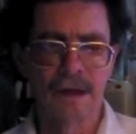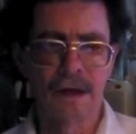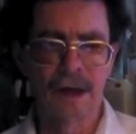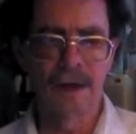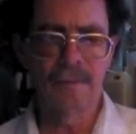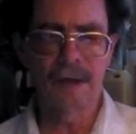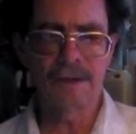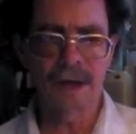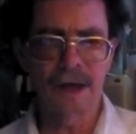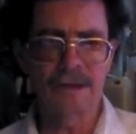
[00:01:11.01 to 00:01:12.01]
Oh, if I
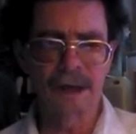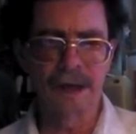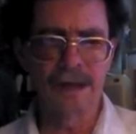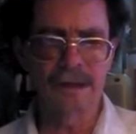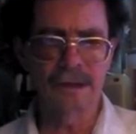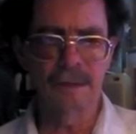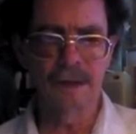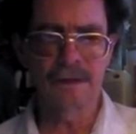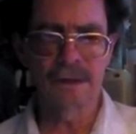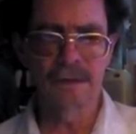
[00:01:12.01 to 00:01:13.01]
try to change too
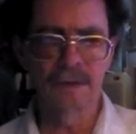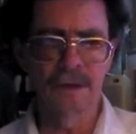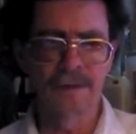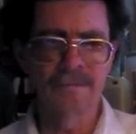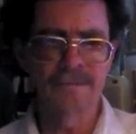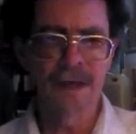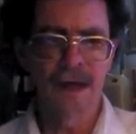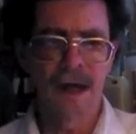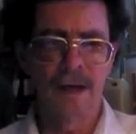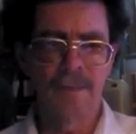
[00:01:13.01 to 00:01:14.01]
much in the world,
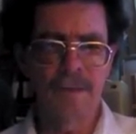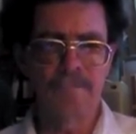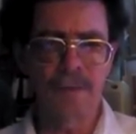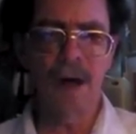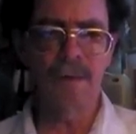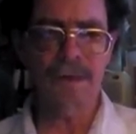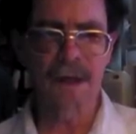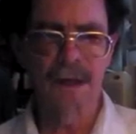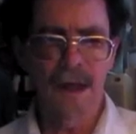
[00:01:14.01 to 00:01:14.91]
I'll be fought.